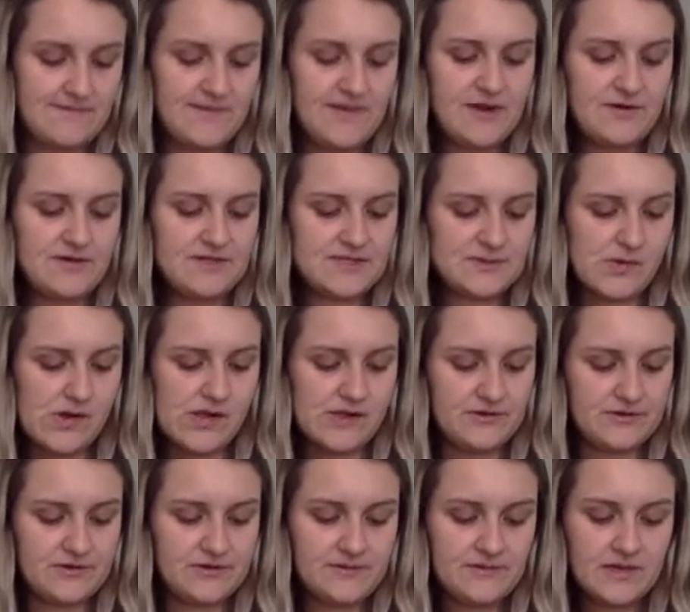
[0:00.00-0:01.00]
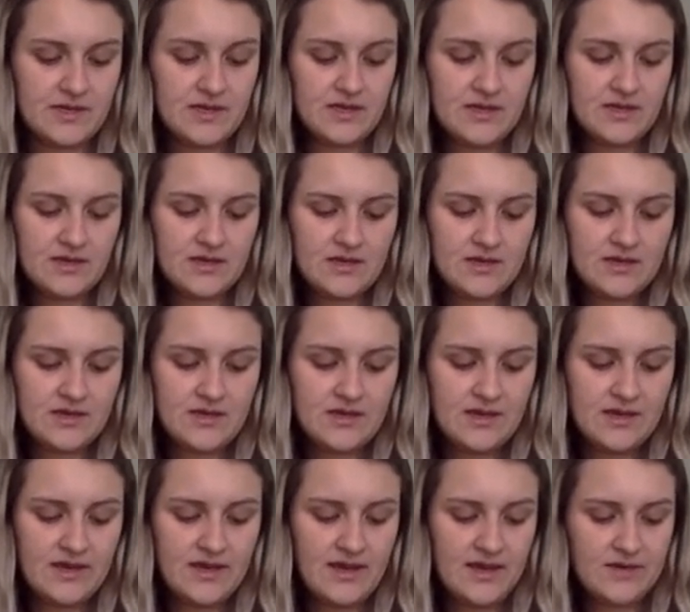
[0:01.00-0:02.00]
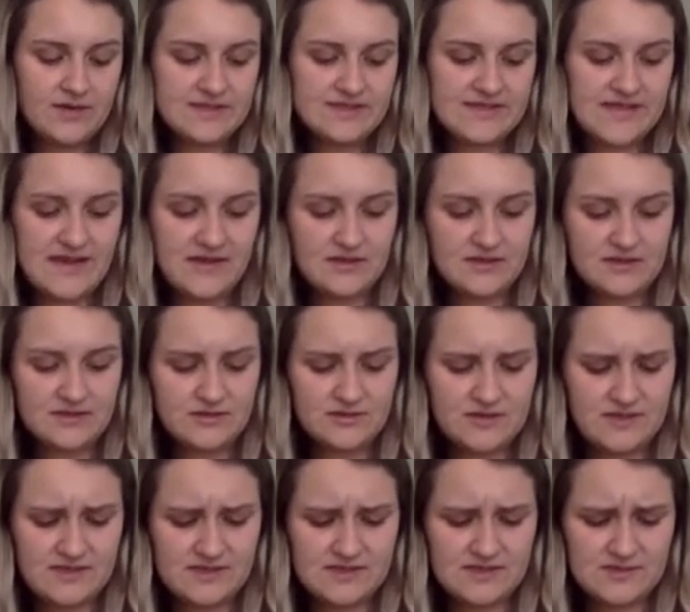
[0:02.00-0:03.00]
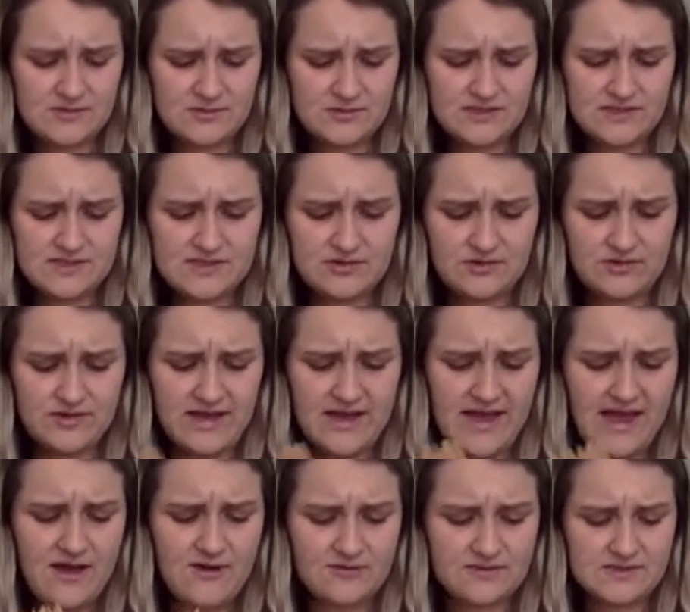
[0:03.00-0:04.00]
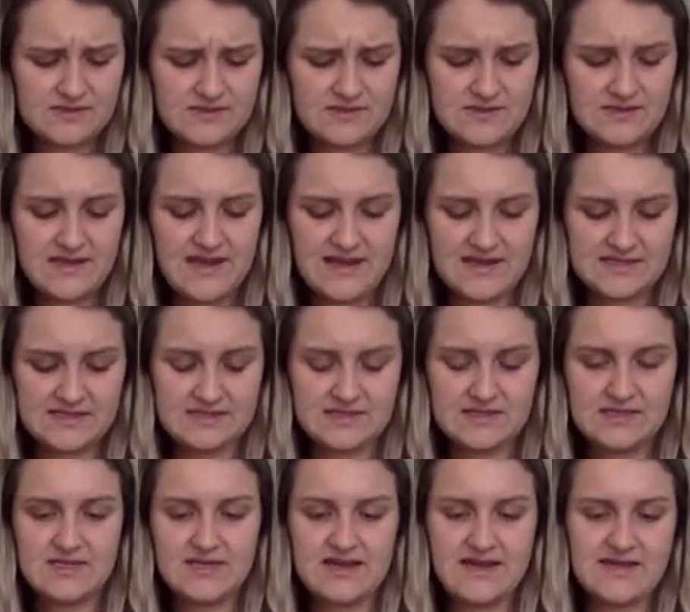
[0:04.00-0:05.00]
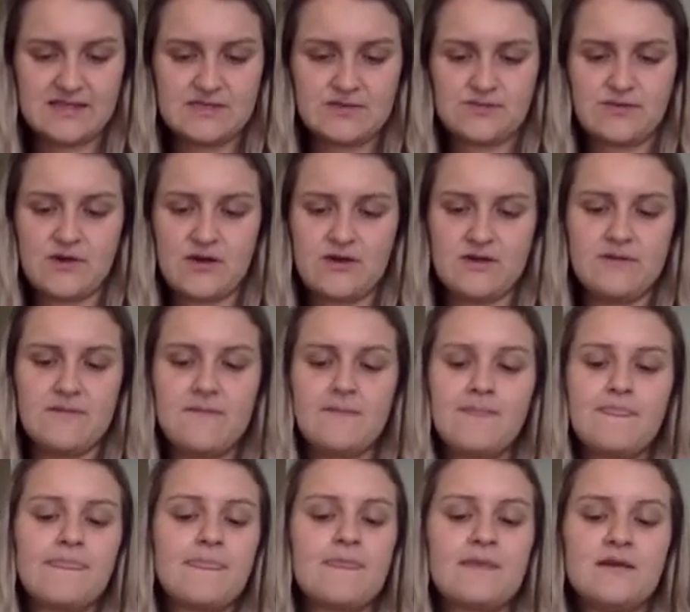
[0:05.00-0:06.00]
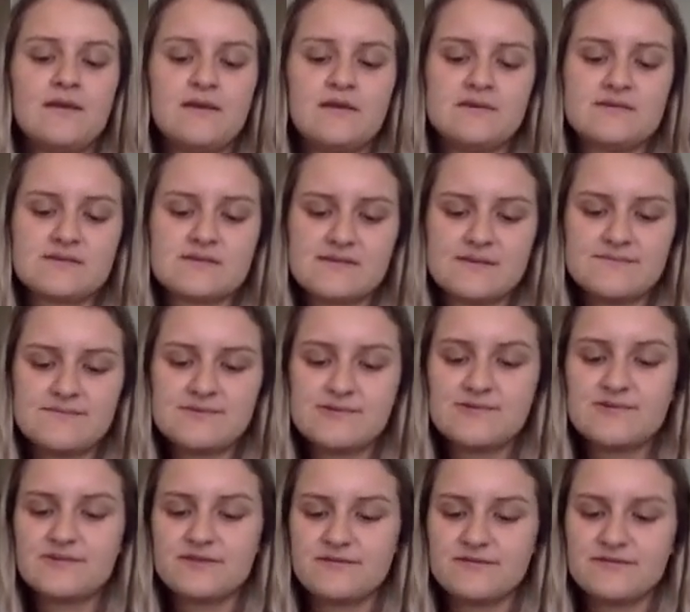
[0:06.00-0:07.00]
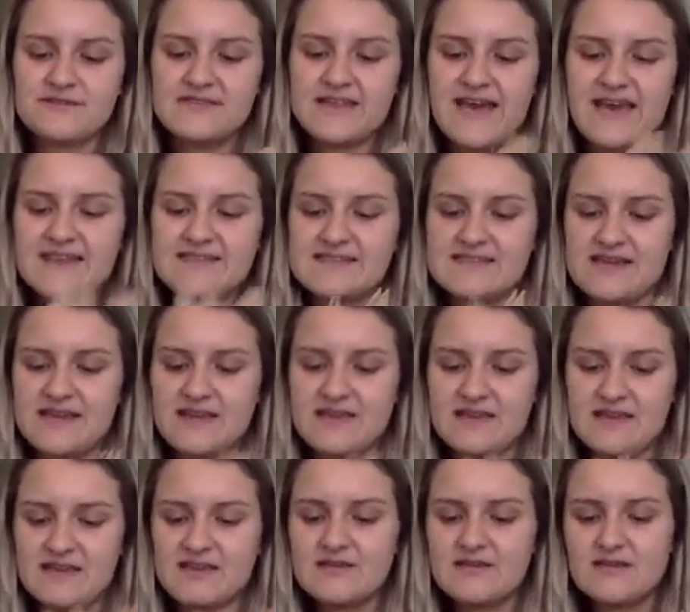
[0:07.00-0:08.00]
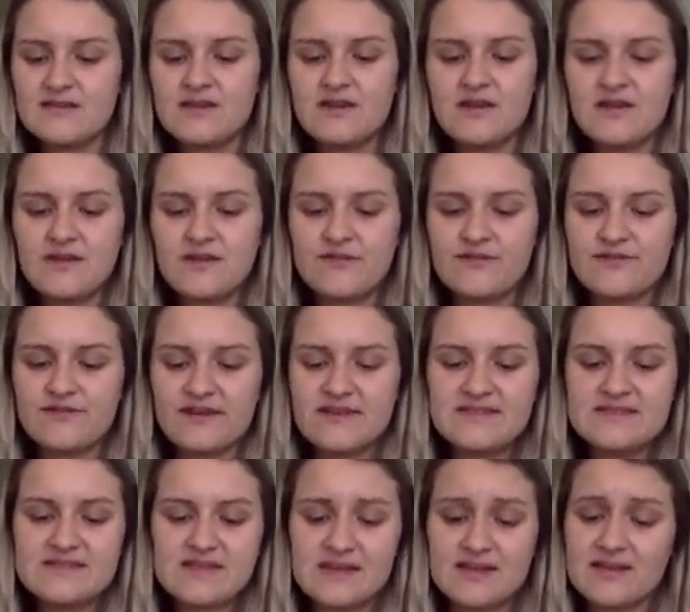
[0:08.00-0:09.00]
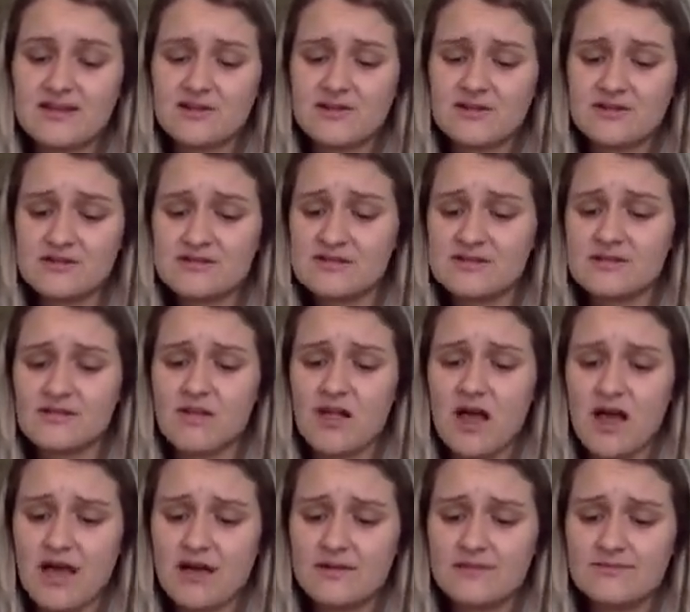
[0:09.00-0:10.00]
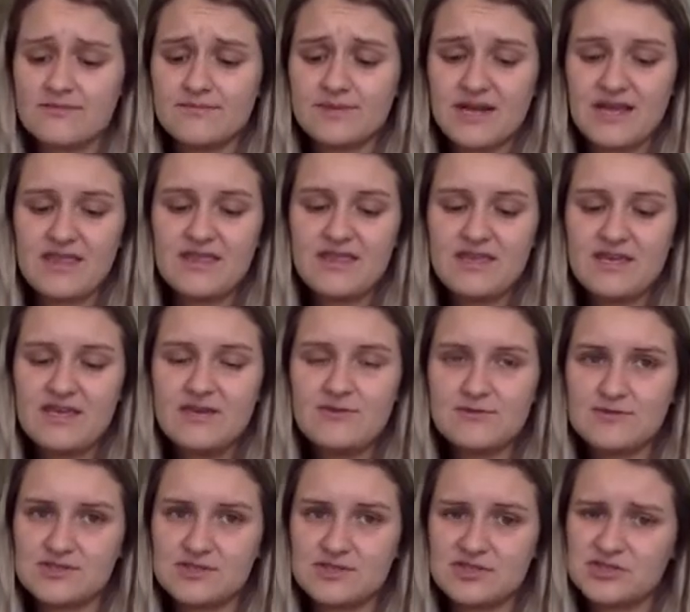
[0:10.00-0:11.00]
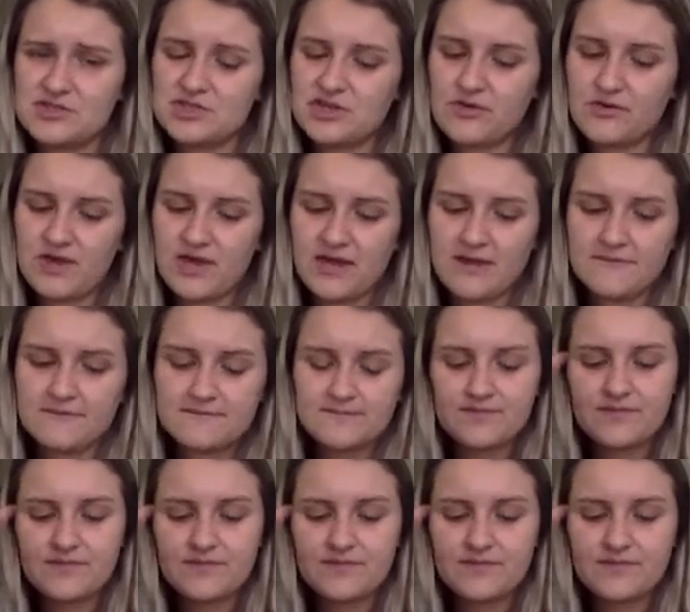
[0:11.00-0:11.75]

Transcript: Harry swallowed. "How exactly do they sort us into a house?" he asked Ron. "Some sort of test, I think. Fred said it hurts a lot, but I think he was just joking."